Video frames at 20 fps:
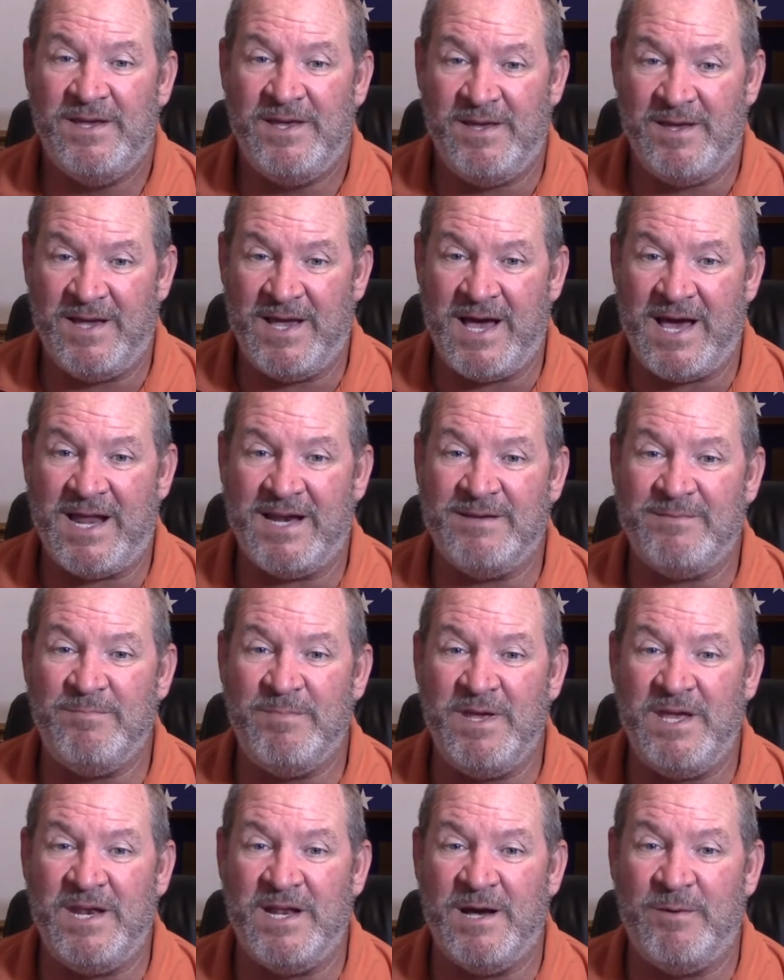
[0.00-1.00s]
You got to
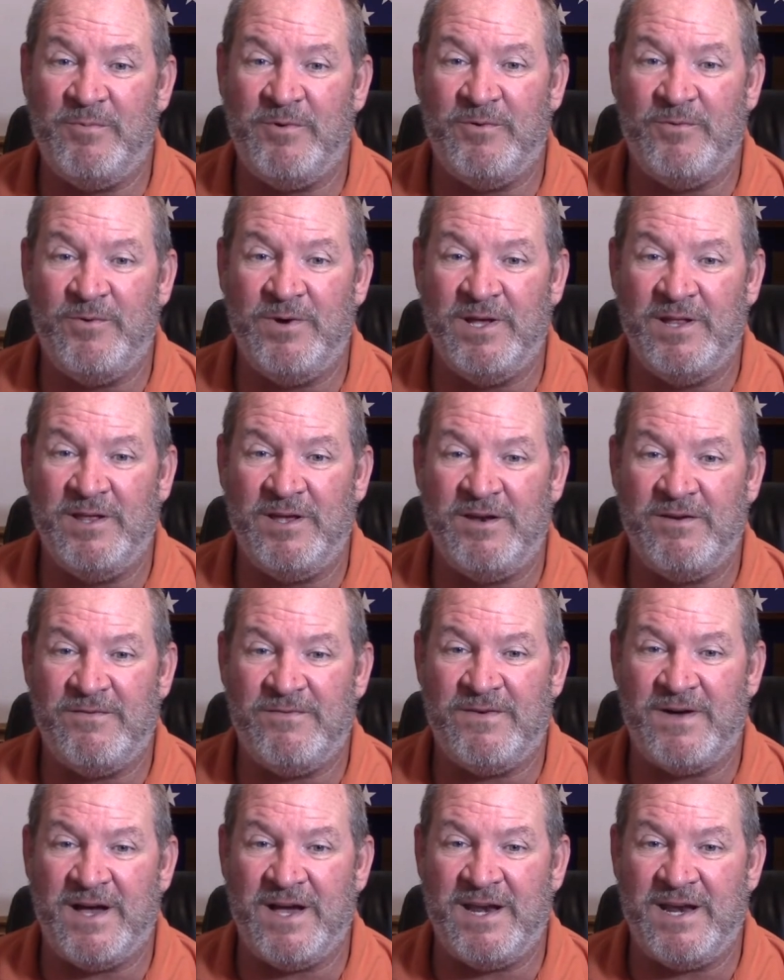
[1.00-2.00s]
meet up with Willie to
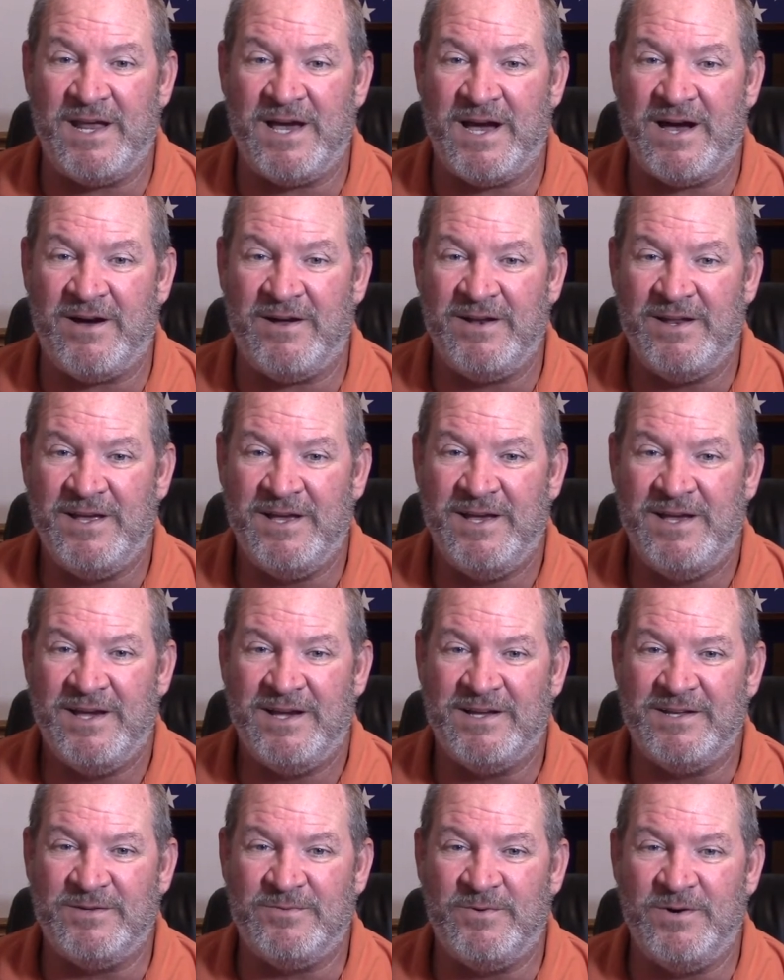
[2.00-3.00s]
find out,
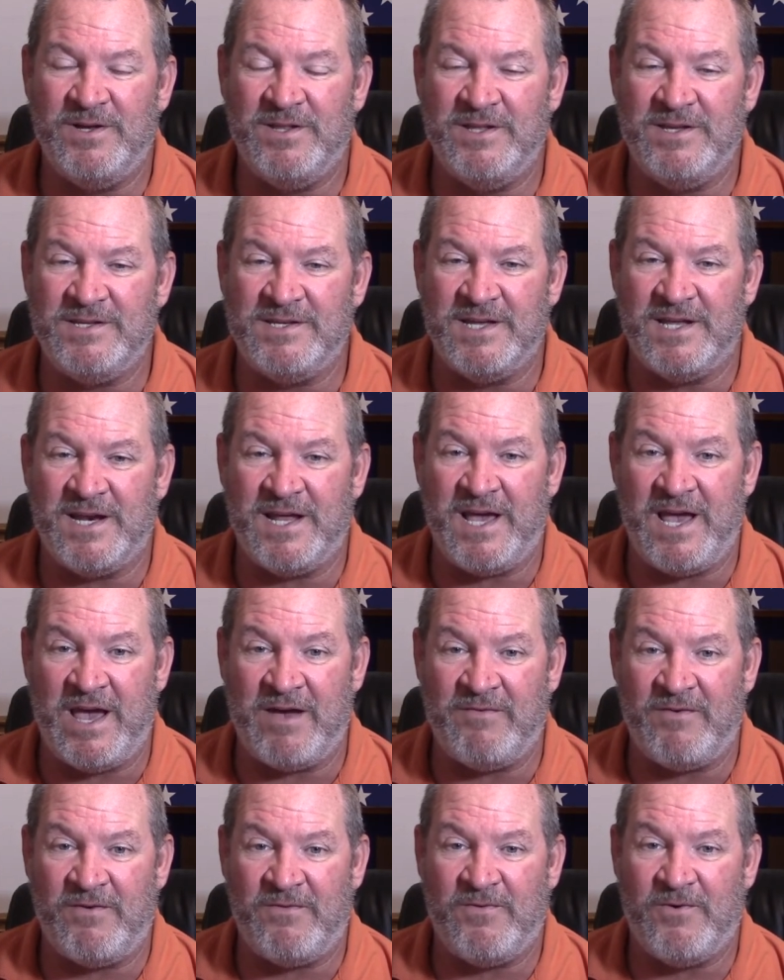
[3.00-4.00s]
because Willie's going to
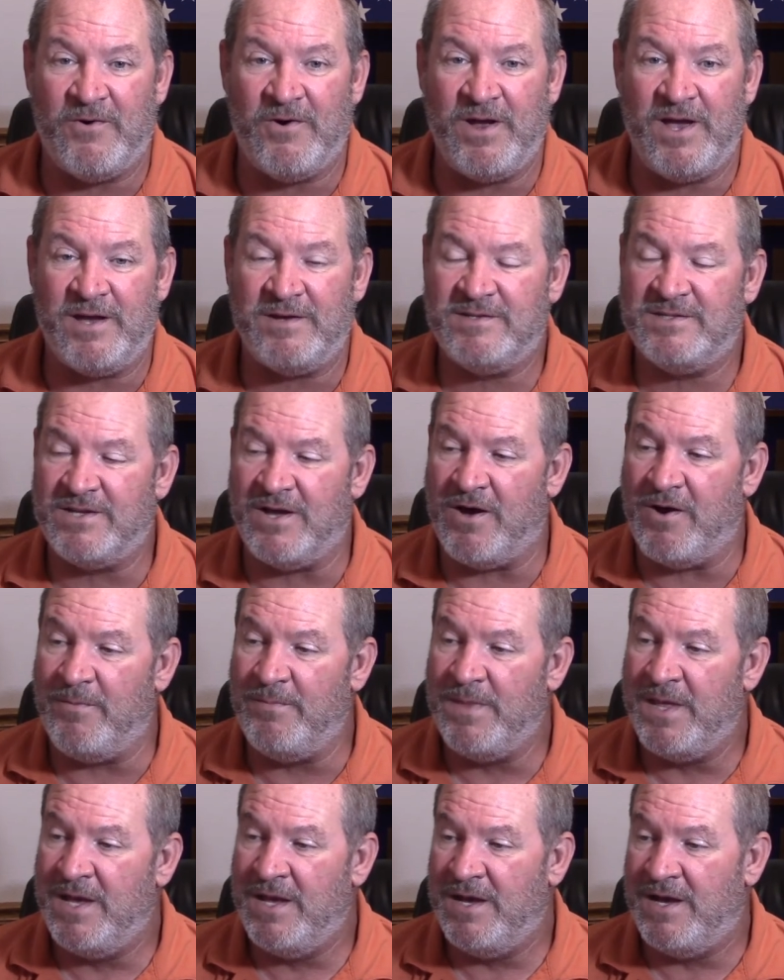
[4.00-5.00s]
have it for you.
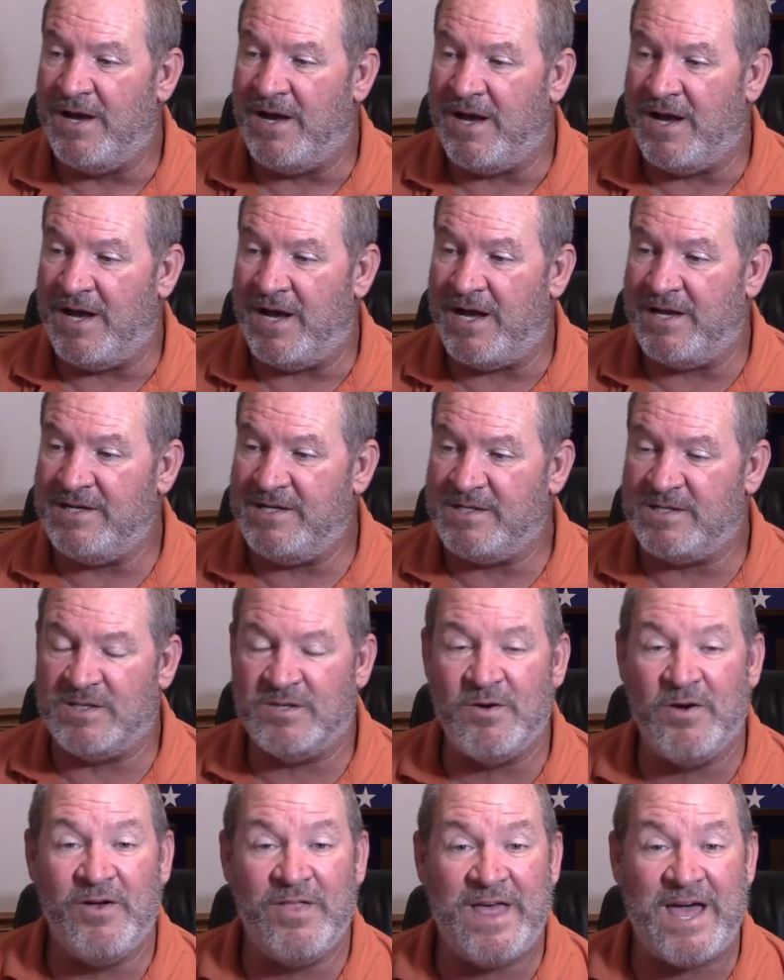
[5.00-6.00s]
So Uh, I'll
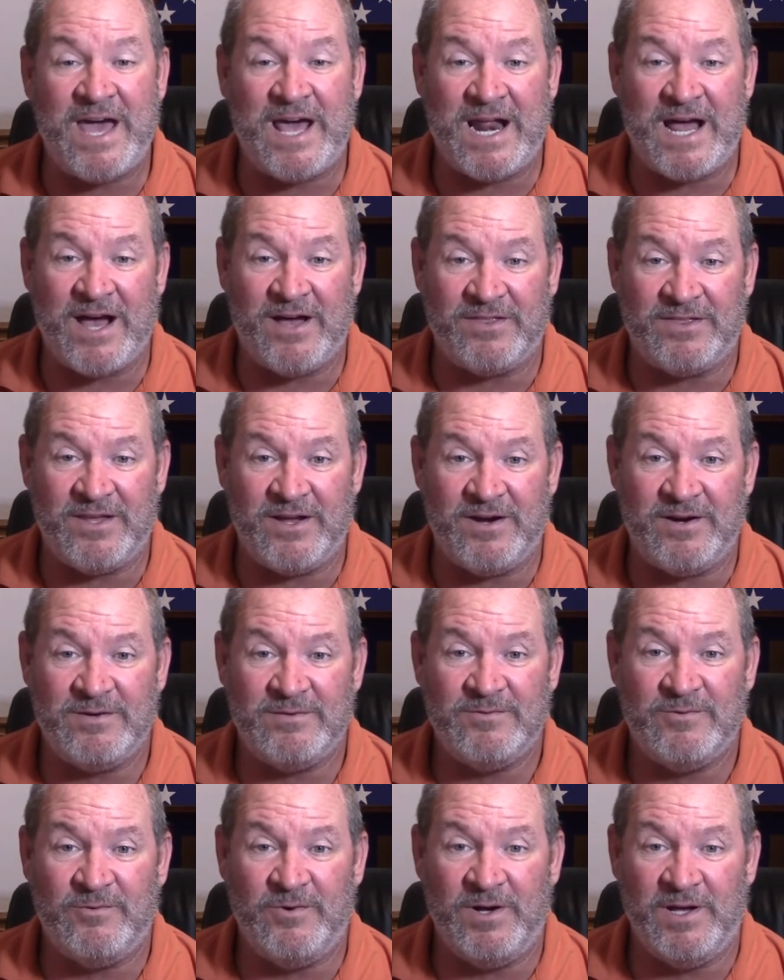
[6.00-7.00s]
just throw that out there.
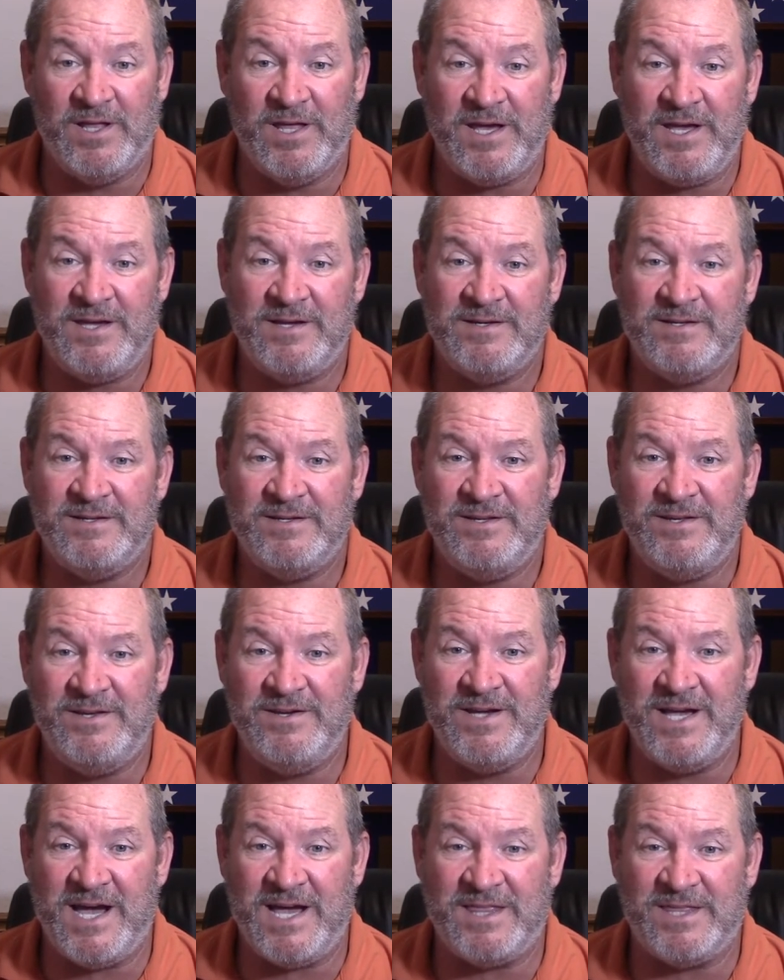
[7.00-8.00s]
Willie,
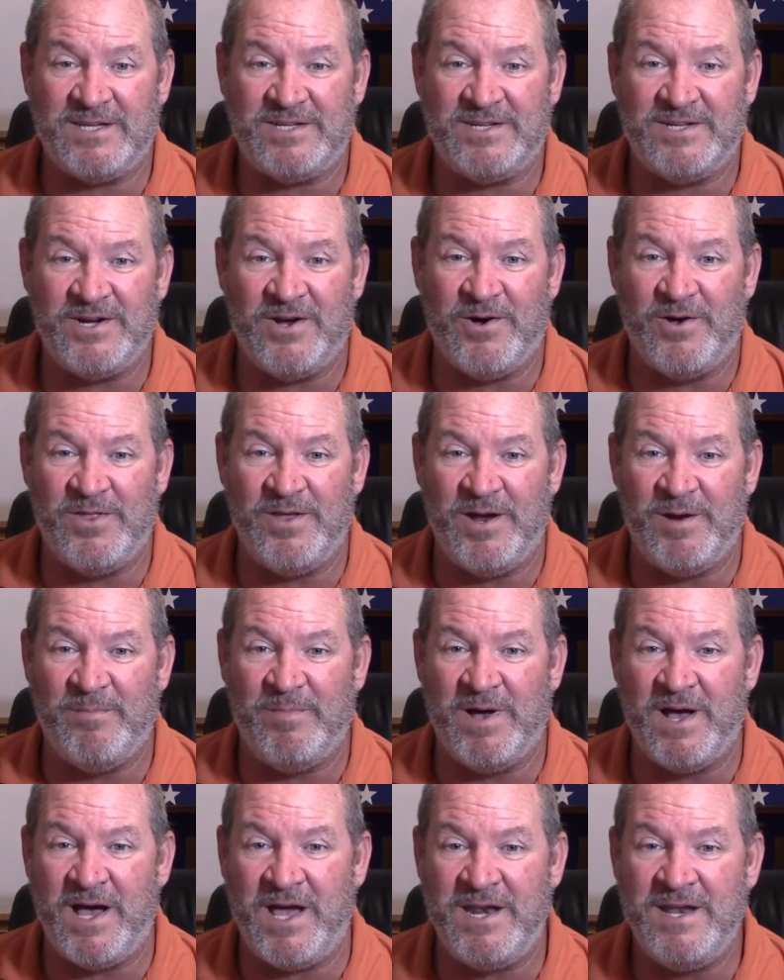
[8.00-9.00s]
you got the show there,
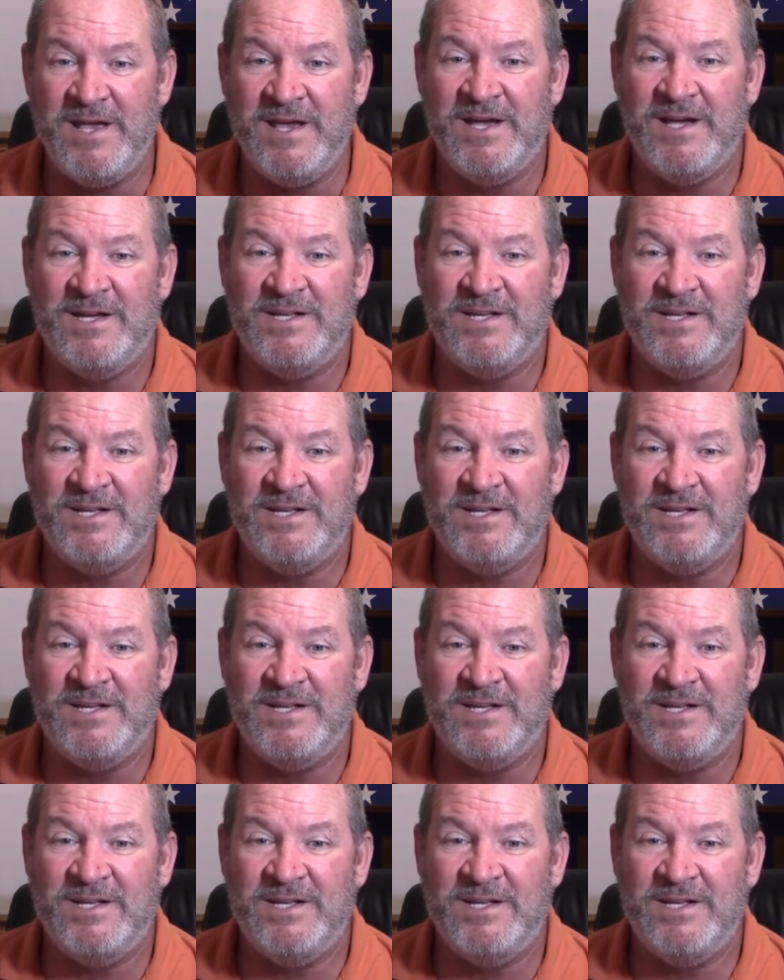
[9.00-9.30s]
bud.